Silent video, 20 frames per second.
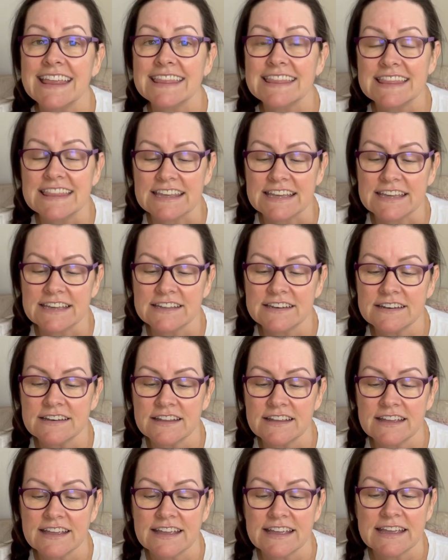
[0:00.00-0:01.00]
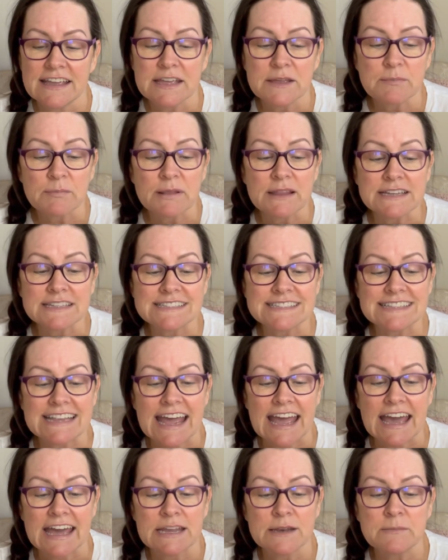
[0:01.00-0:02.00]
Then he placed
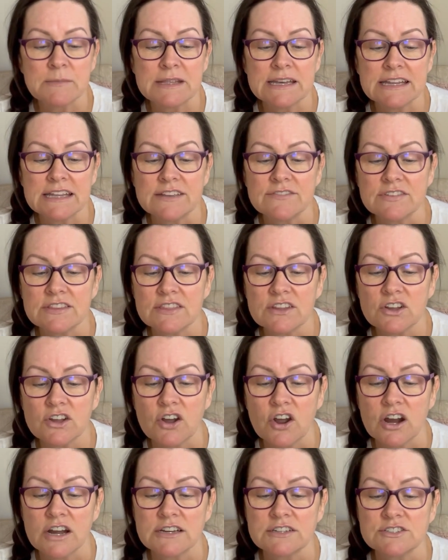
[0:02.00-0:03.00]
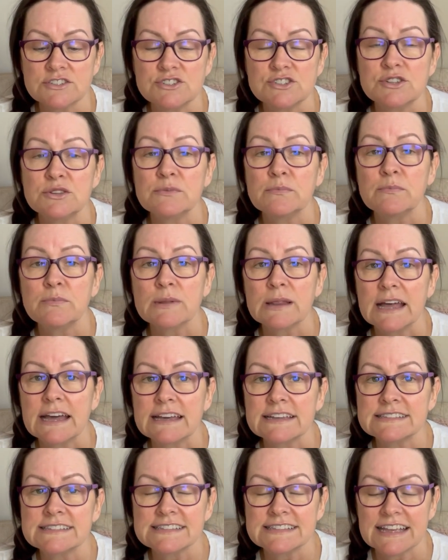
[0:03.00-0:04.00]
Adam and Eve in the garden to
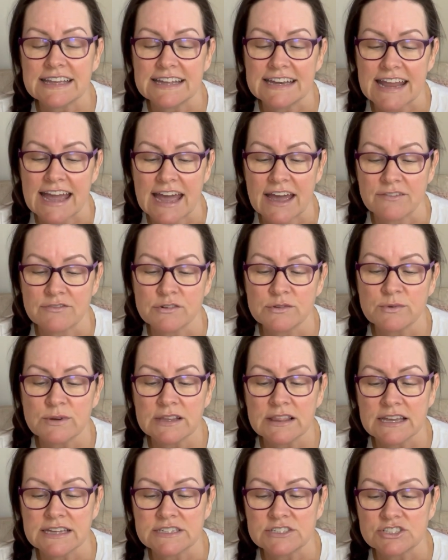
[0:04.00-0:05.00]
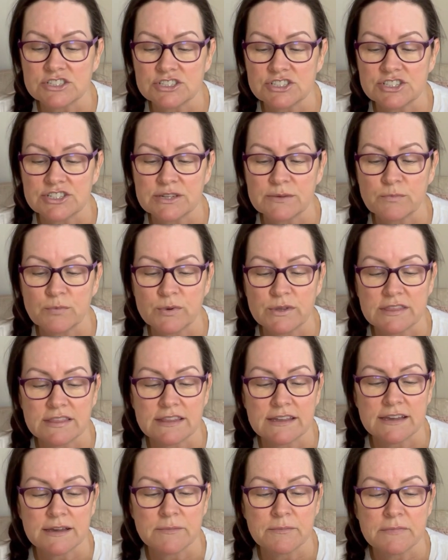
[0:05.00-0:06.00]
bless and have a relationship with
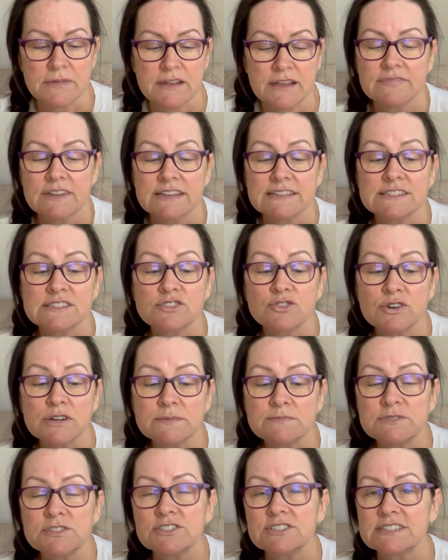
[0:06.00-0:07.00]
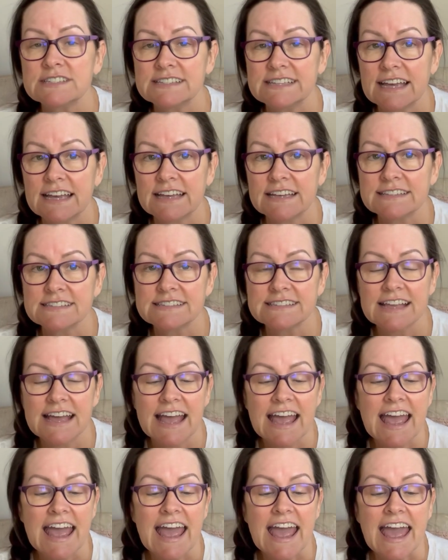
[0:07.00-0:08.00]
them. Scripture says,
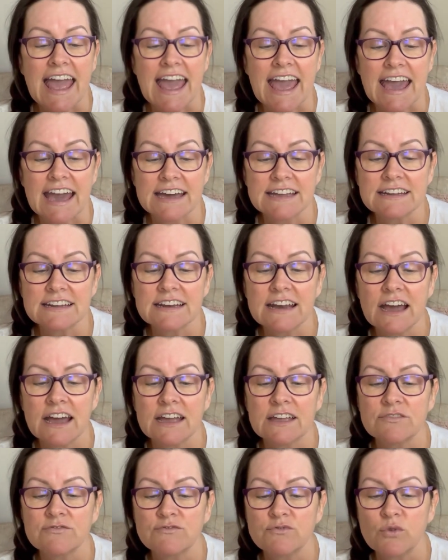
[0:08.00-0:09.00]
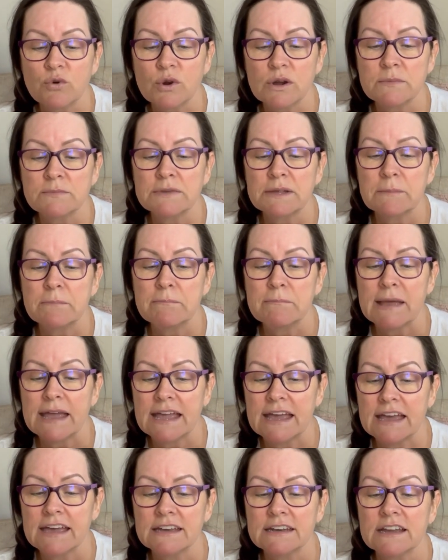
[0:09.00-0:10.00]
Adonai formed
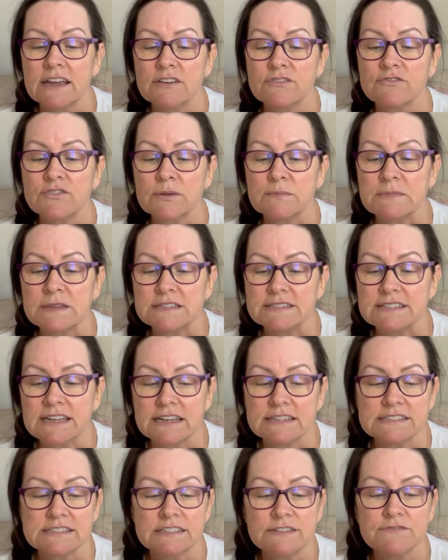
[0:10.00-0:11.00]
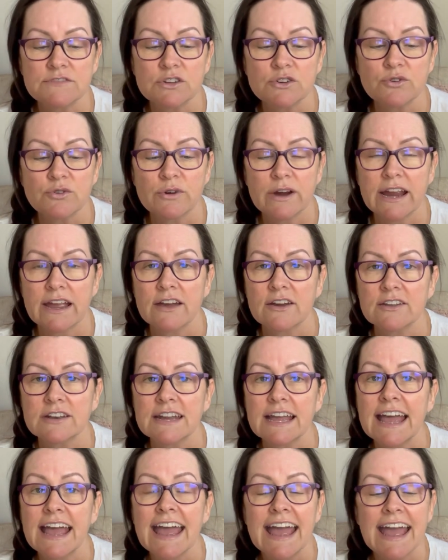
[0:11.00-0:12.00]
man from the dust of the ground
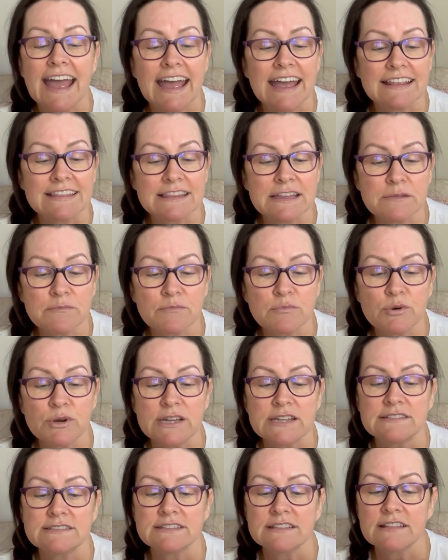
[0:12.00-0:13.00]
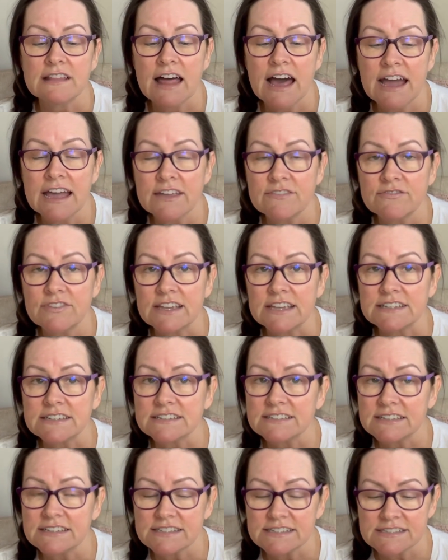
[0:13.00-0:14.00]
and then breathed life
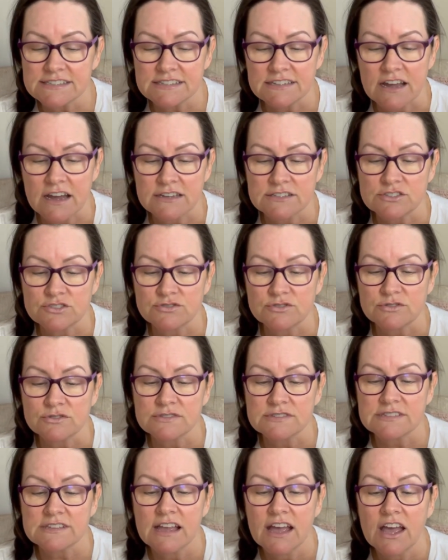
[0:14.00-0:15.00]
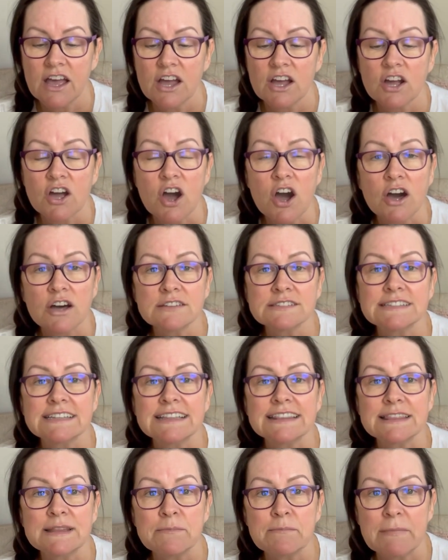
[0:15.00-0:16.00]
into his nostrils,
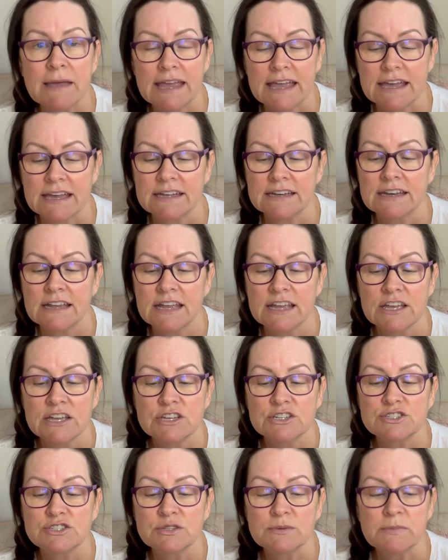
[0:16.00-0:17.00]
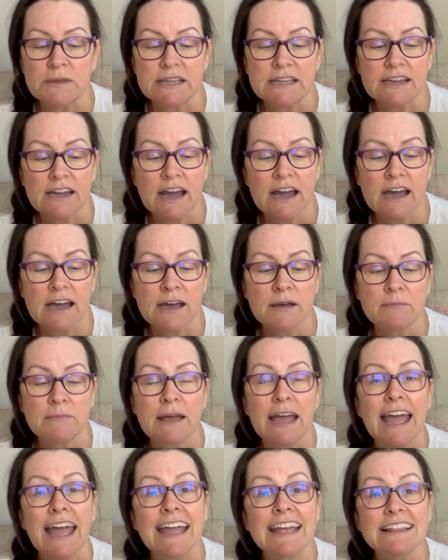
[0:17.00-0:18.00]
causing the man to become
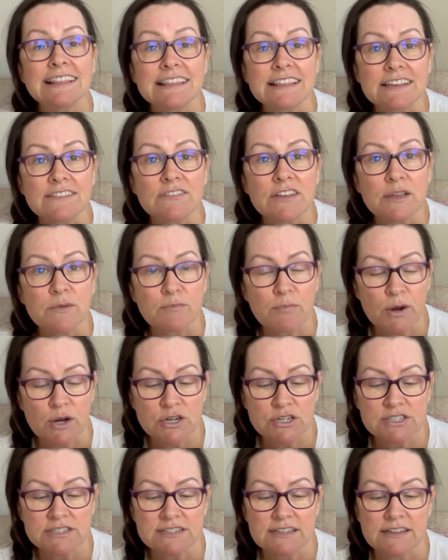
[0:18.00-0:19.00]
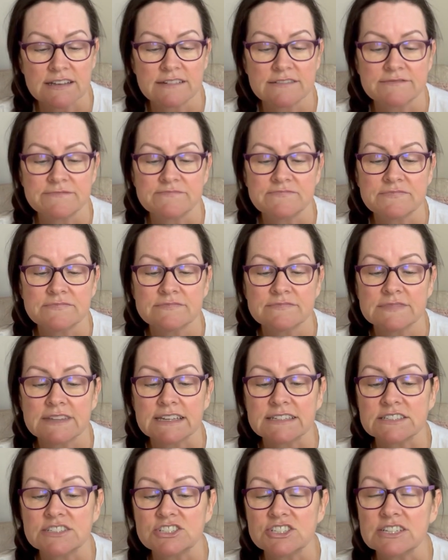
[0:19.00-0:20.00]
a living person.
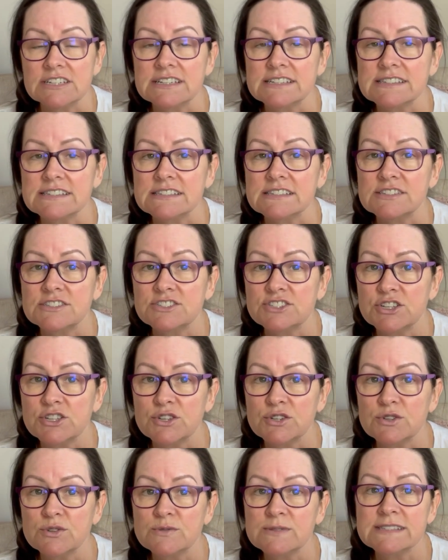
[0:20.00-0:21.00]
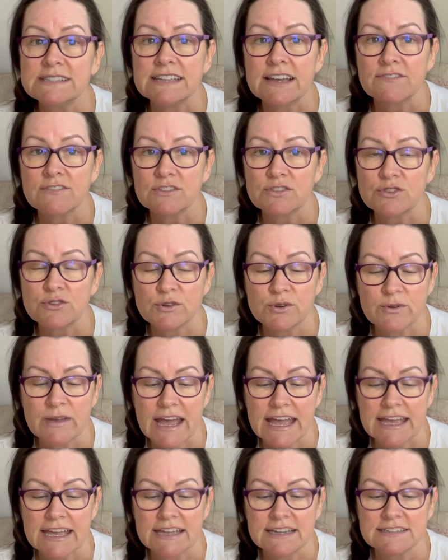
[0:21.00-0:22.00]
That's Genesis 2 7 through
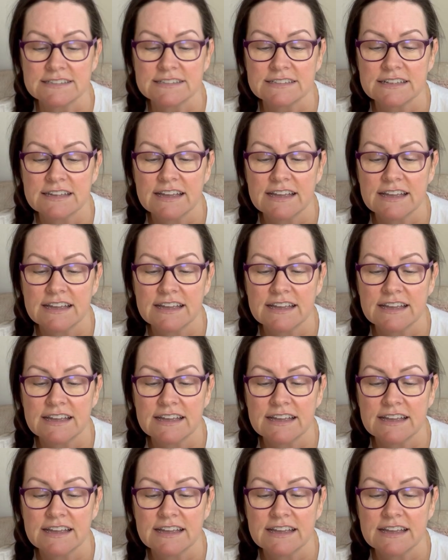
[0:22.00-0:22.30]
8.